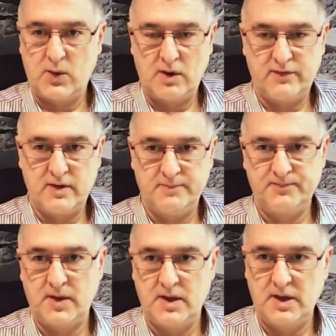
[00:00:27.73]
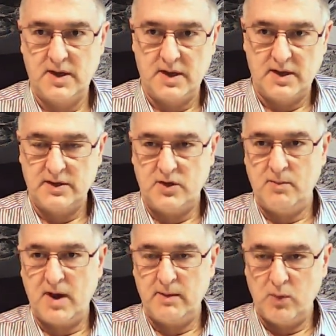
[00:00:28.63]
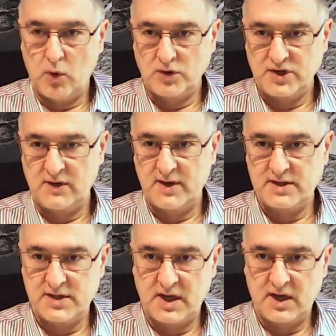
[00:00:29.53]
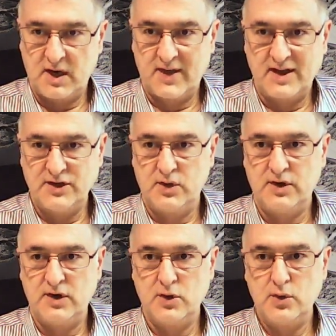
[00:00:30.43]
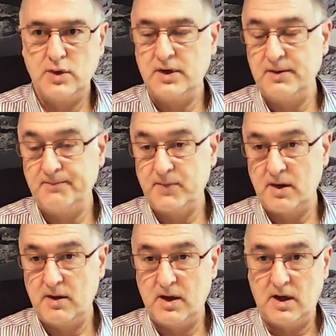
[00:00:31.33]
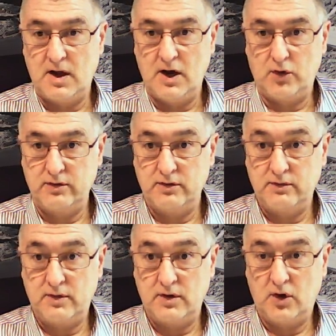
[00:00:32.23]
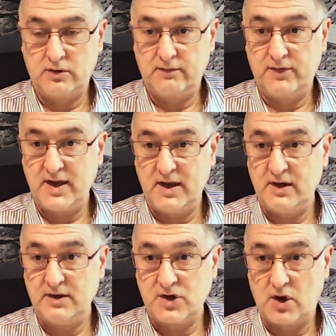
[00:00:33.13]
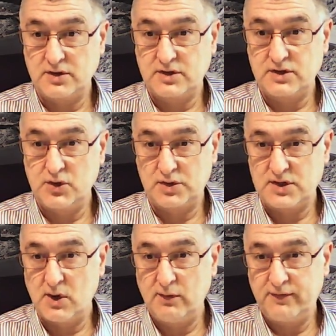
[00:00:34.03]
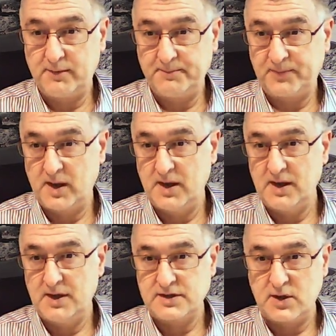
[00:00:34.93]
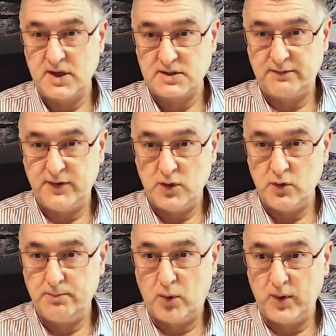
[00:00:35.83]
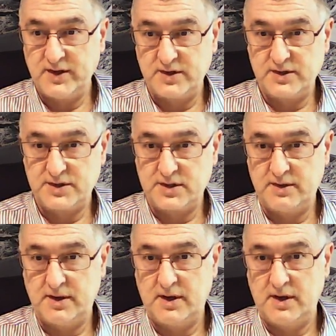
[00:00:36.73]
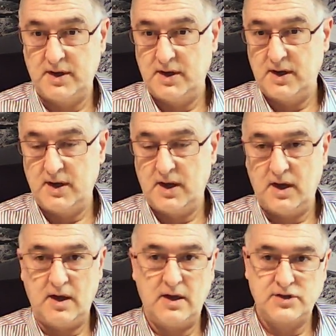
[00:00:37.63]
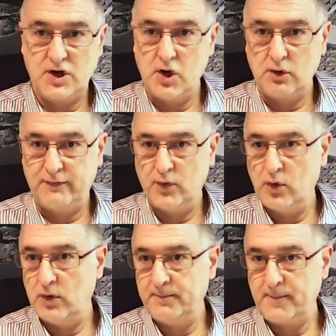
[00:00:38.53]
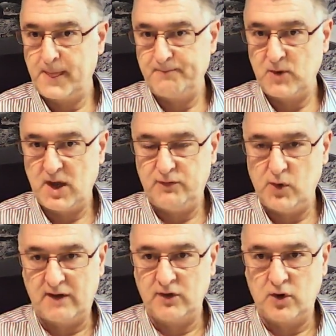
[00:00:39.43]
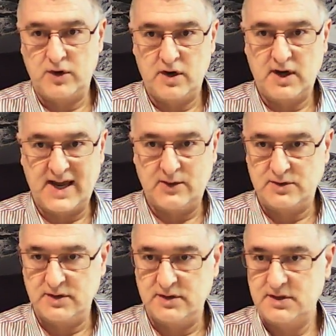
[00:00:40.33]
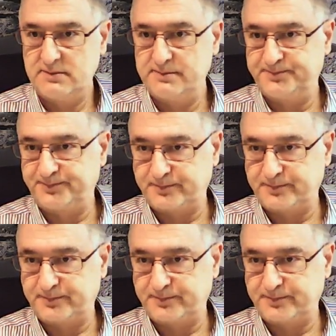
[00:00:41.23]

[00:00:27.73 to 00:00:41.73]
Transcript: However, you may be watching this thinking that you can do a lot of the tasks yourself. So here's a few pointers to look for if you haven't got an accountant.